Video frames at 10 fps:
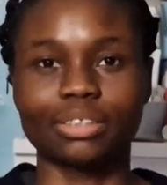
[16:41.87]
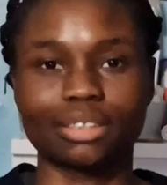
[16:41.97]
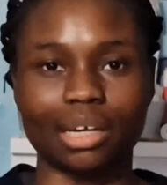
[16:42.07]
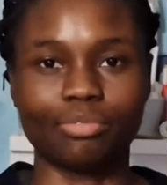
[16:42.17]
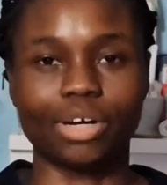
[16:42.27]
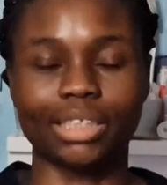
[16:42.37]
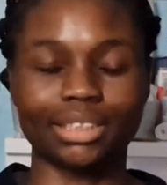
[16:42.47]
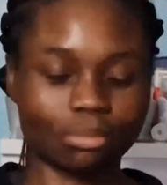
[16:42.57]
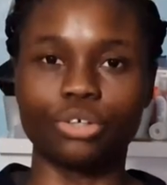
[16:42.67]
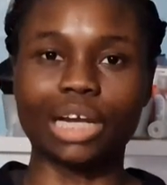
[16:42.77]
So I was like, right.
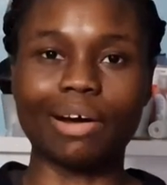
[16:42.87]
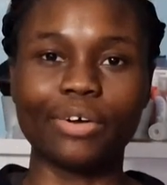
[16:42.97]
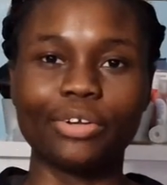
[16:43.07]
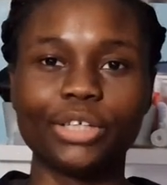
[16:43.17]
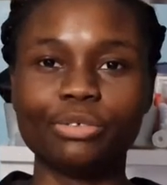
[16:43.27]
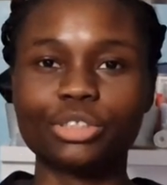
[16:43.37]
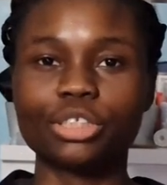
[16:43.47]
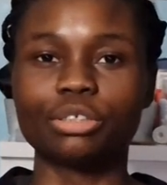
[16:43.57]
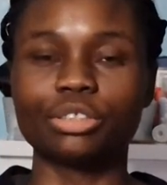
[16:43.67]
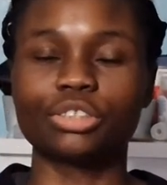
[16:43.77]
So now I only use
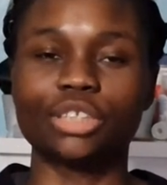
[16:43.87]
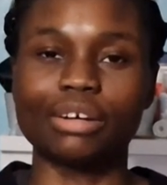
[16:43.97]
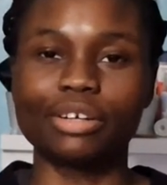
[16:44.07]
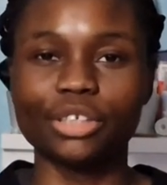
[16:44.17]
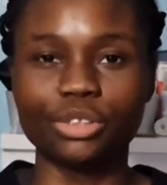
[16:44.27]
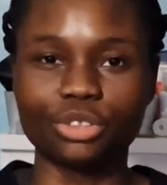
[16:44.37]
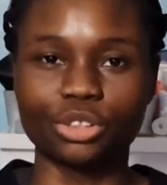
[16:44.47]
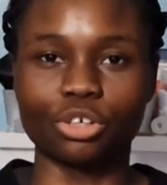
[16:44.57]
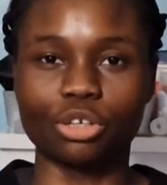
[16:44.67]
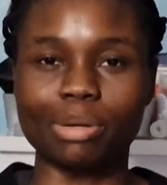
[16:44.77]
the
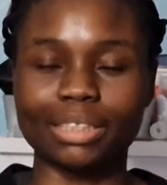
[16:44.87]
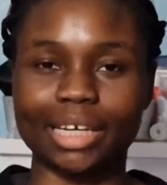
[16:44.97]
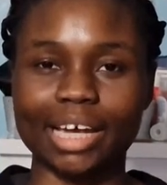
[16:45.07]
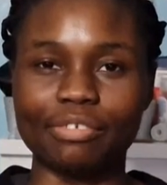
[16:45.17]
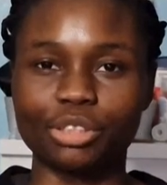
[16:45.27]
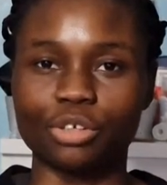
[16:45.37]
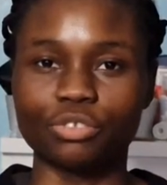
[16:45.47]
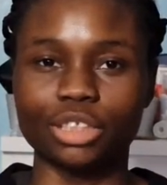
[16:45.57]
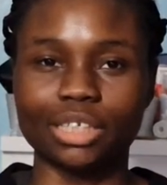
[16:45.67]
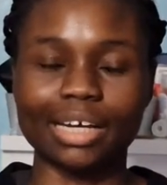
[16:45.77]
toner pads like every so often.